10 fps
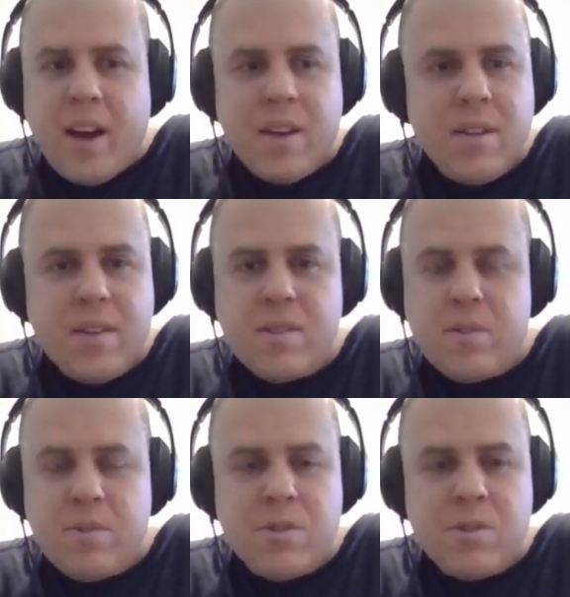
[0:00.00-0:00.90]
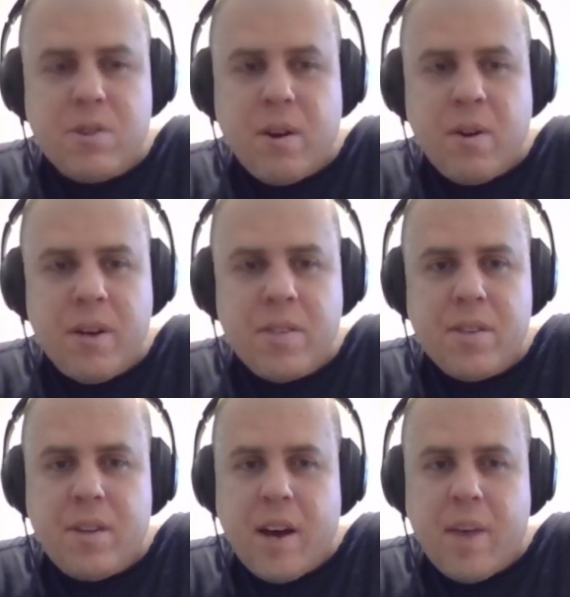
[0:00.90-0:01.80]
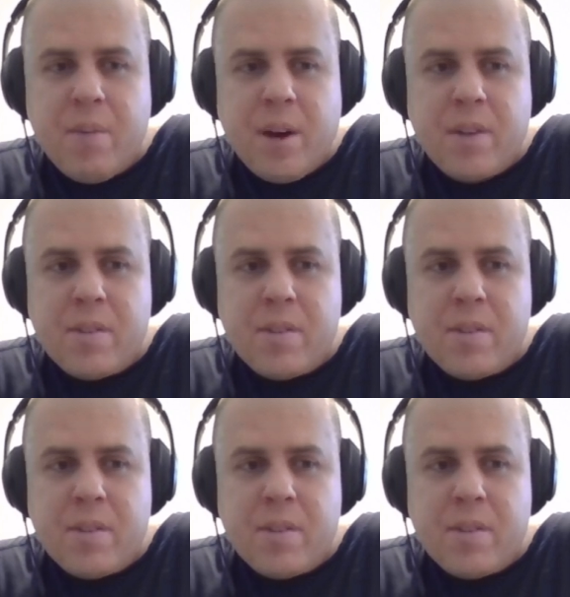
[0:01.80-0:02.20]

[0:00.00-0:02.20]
This is just a crazy time, guys.